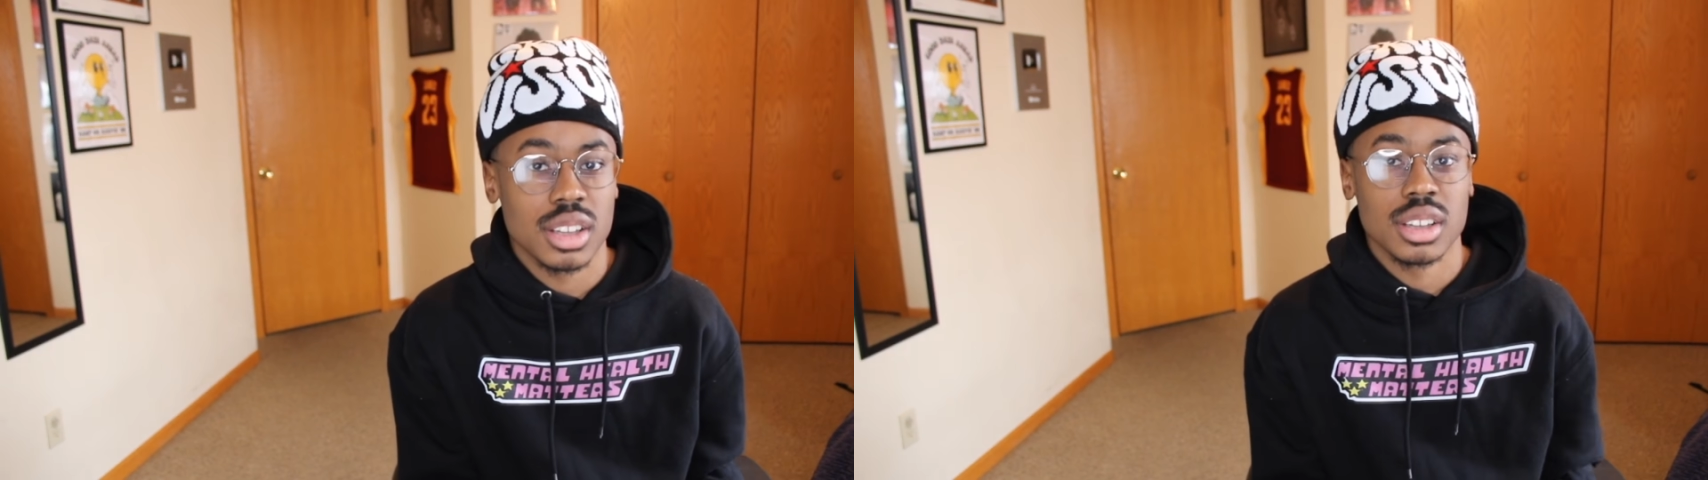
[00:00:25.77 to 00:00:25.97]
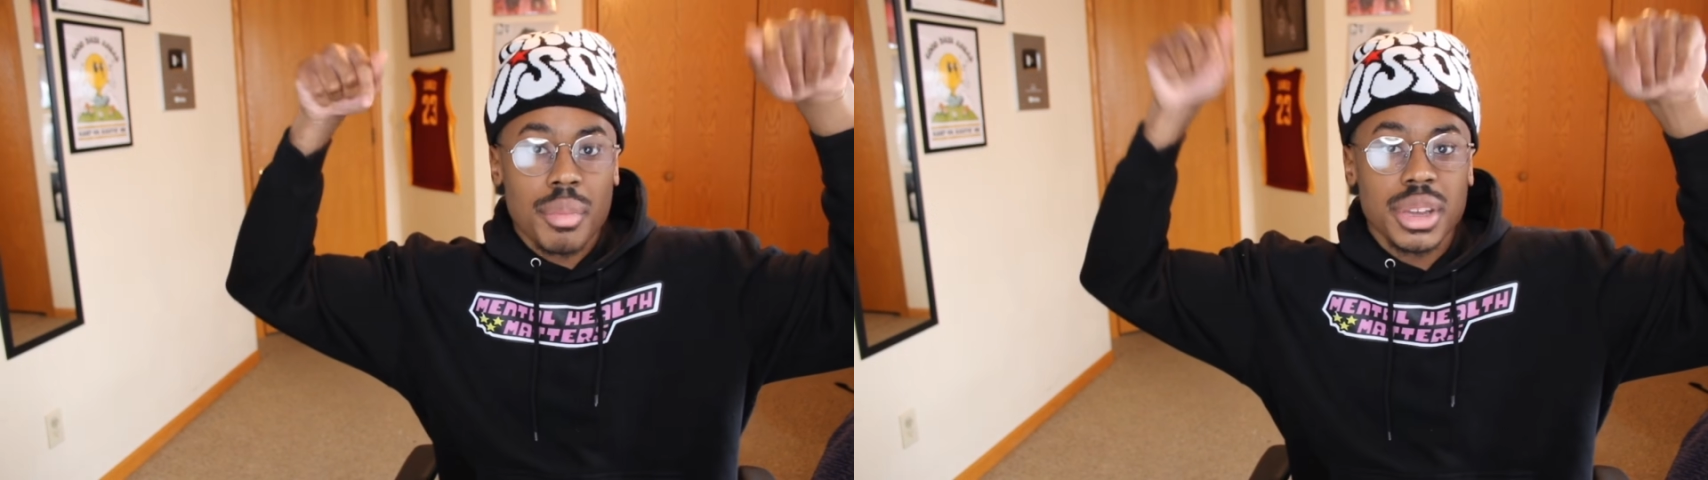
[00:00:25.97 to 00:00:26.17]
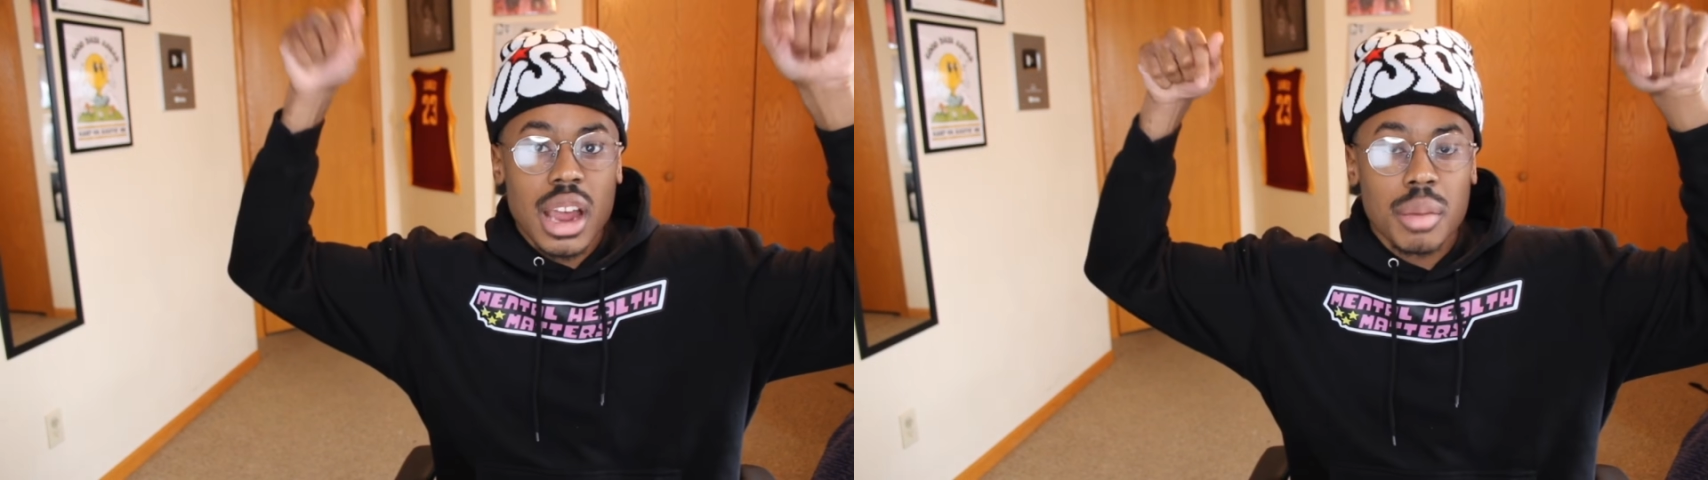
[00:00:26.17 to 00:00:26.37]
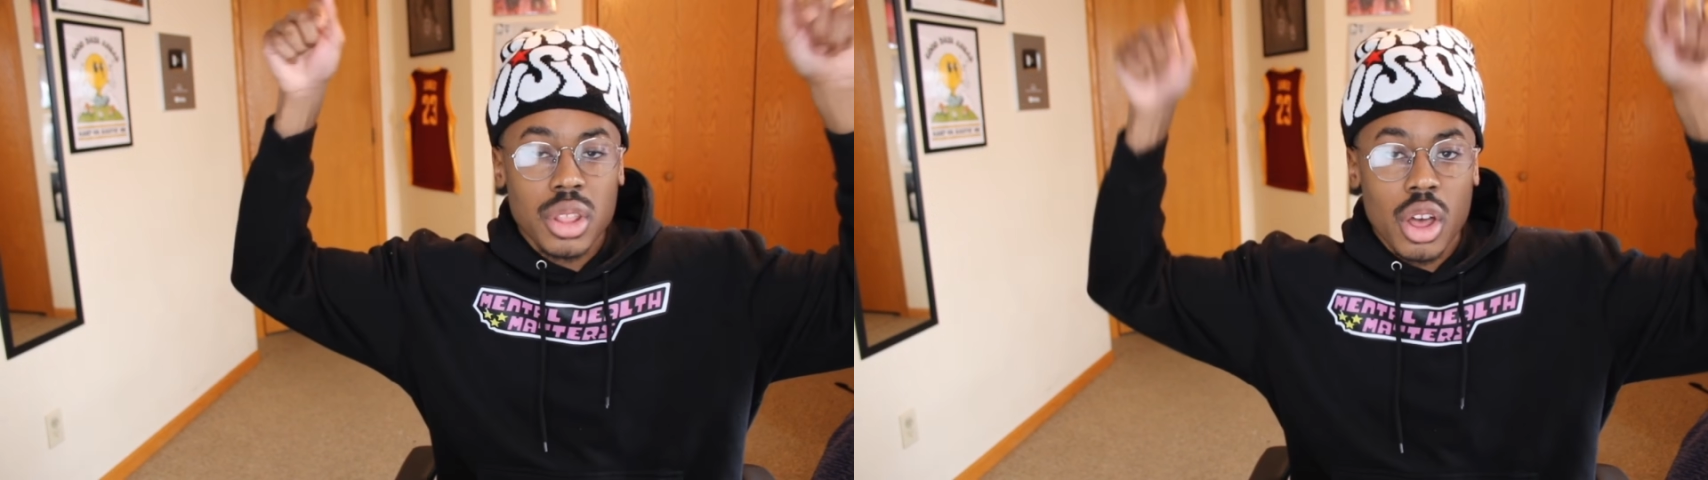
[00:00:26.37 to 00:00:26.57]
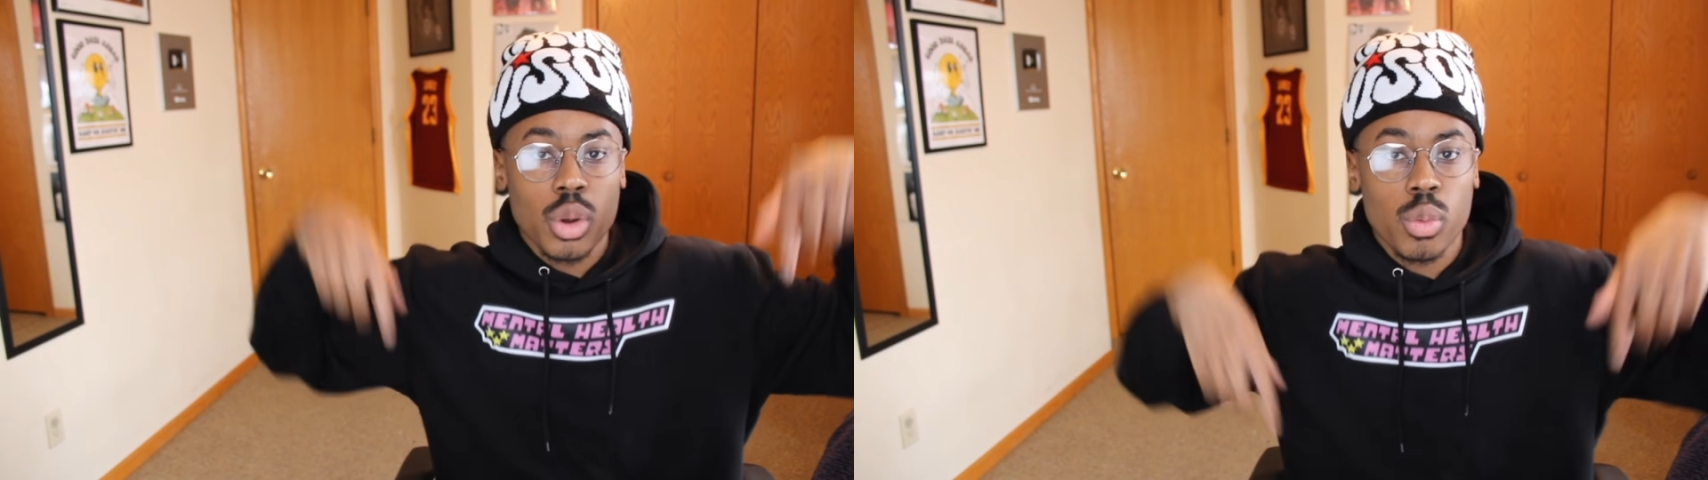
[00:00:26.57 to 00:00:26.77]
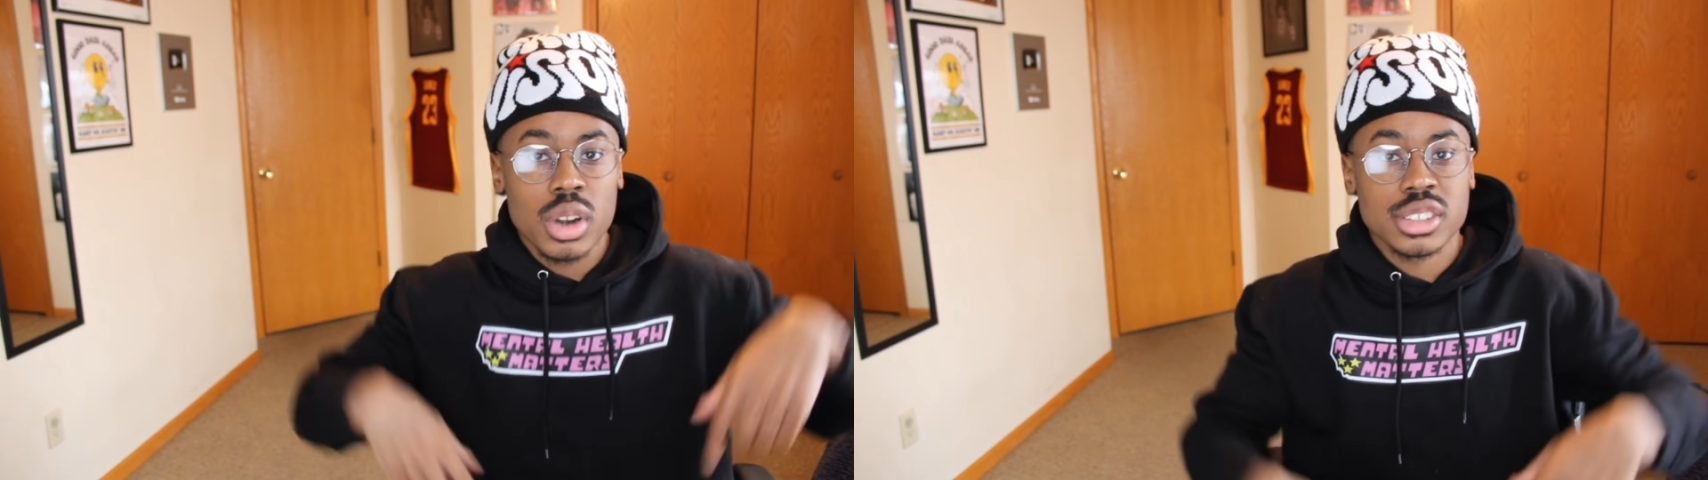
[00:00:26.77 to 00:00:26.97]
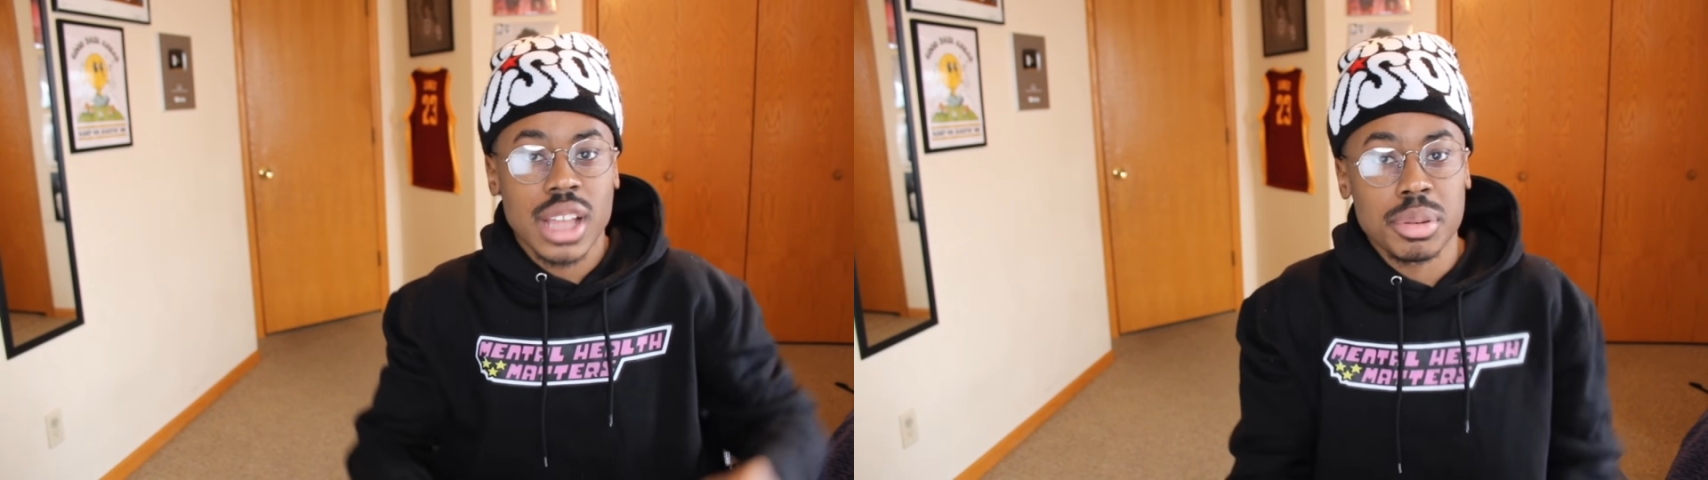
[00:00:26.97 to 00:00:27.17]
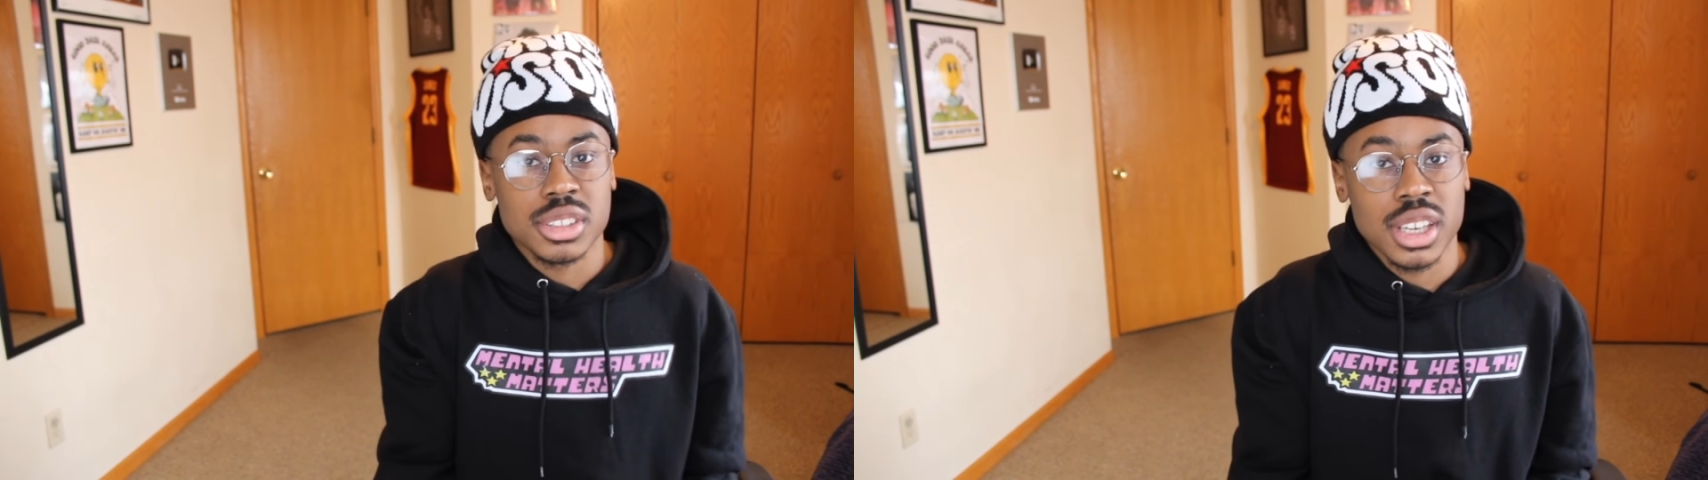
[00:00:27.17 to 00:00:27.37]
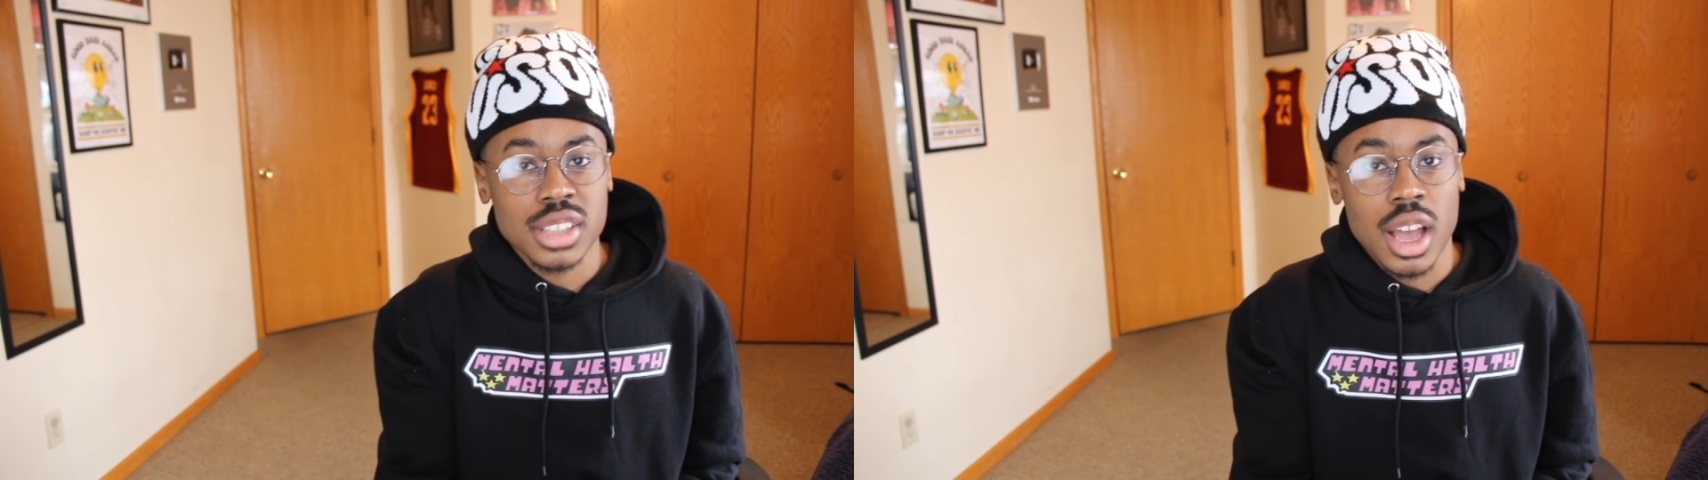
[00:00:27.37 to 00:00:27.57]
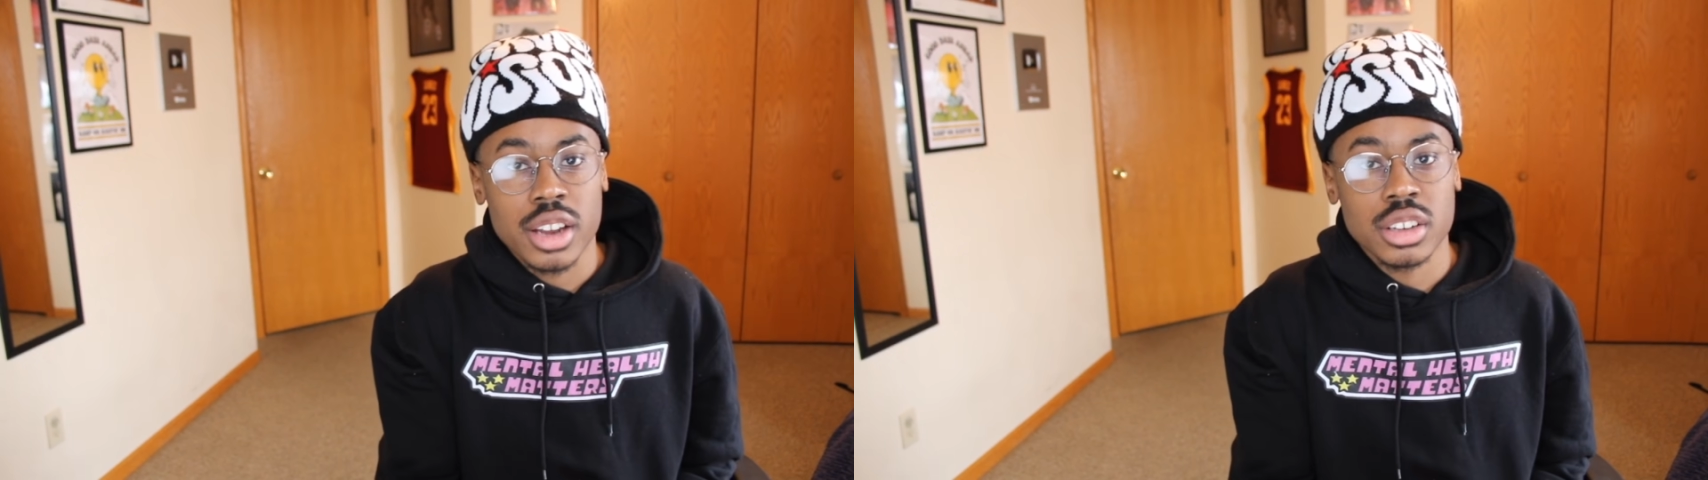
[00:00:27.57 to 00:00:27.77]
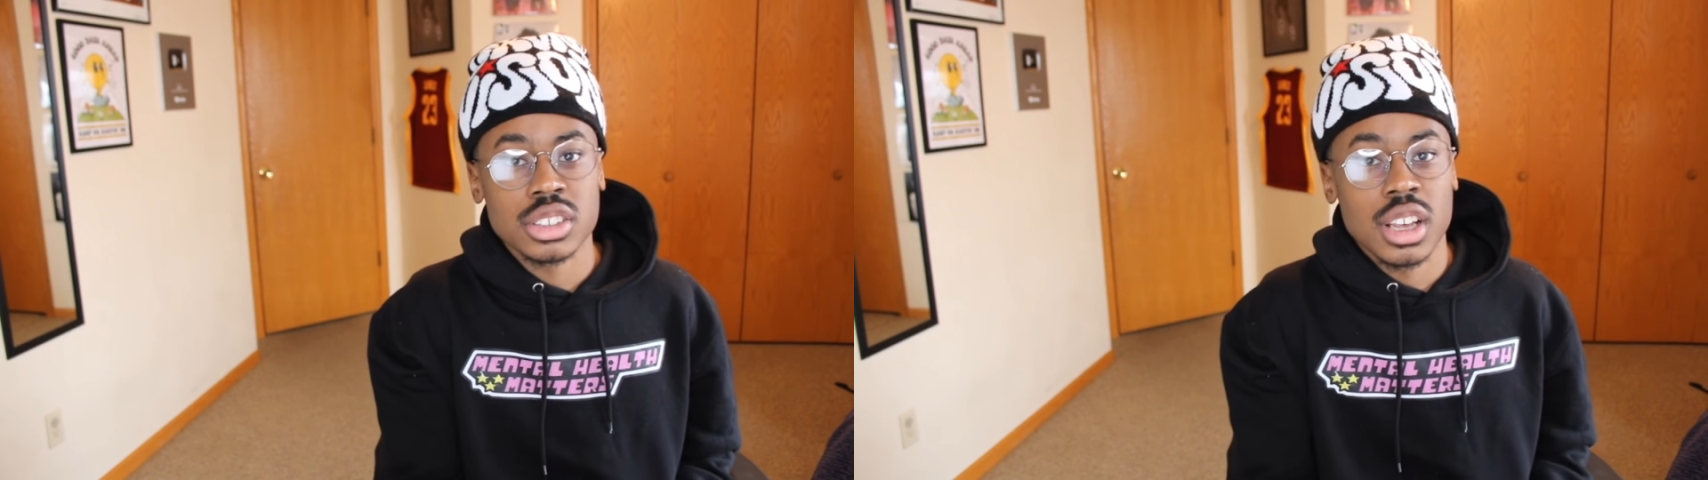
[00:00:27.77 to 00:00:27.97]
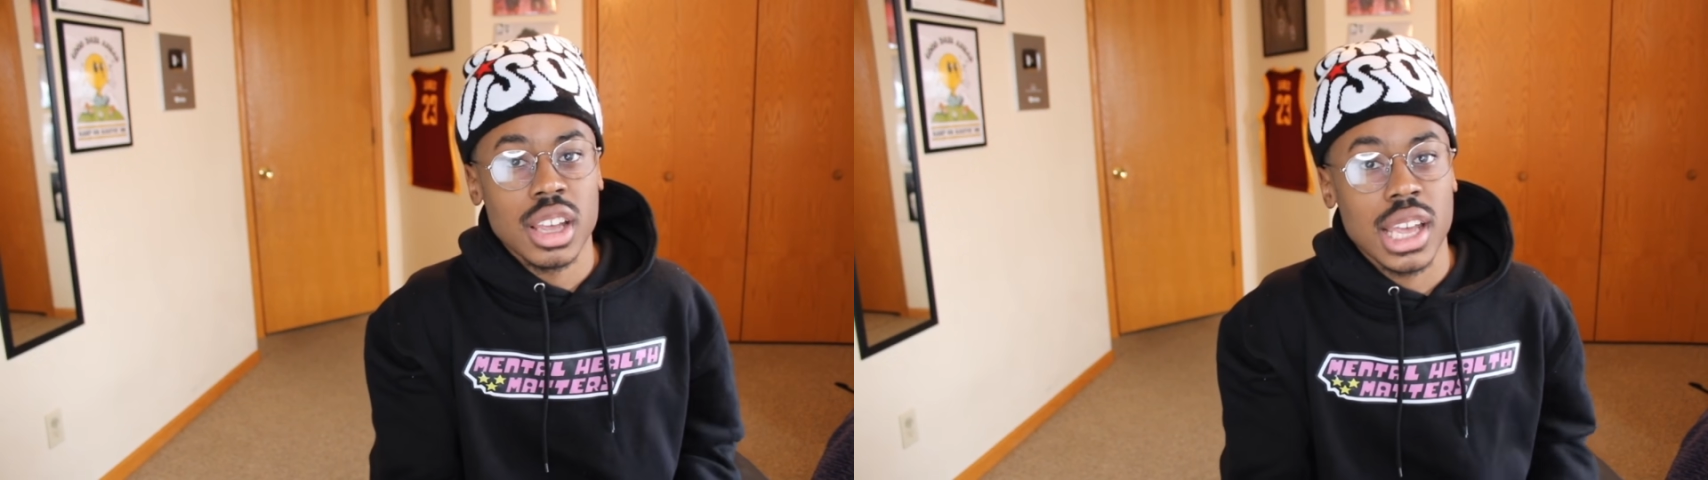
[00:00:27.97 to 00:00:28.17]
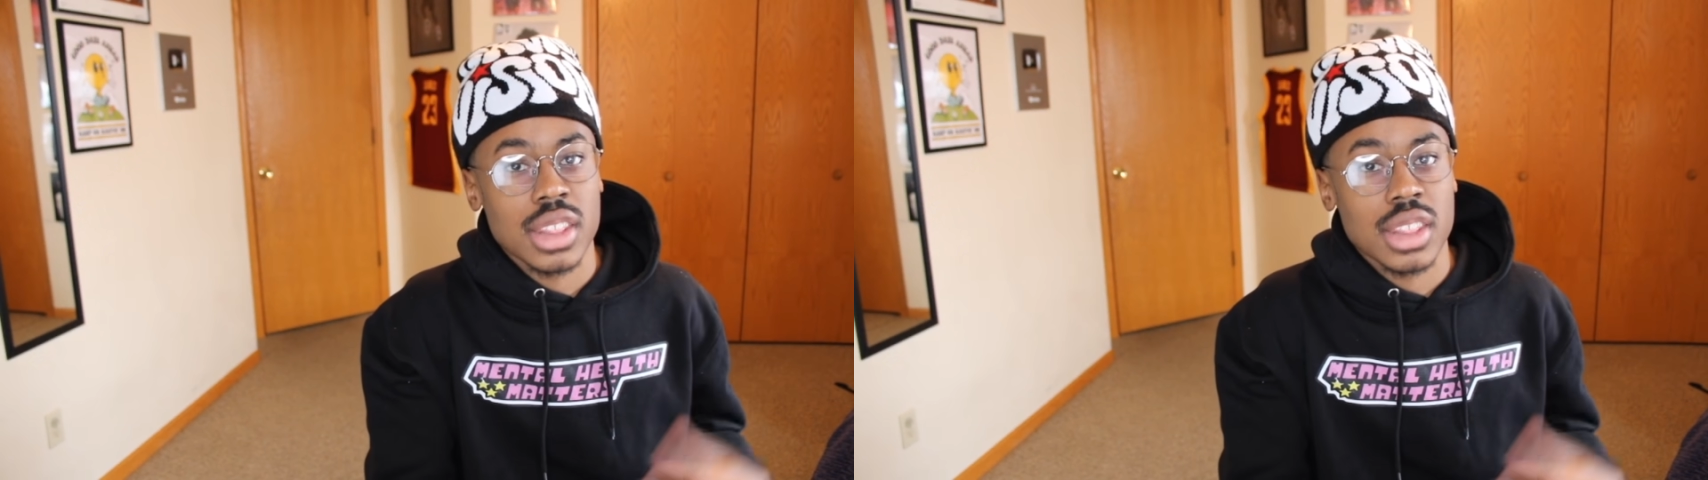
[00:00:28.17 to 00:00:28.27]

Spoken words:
Comment down below the worst type of TikTokers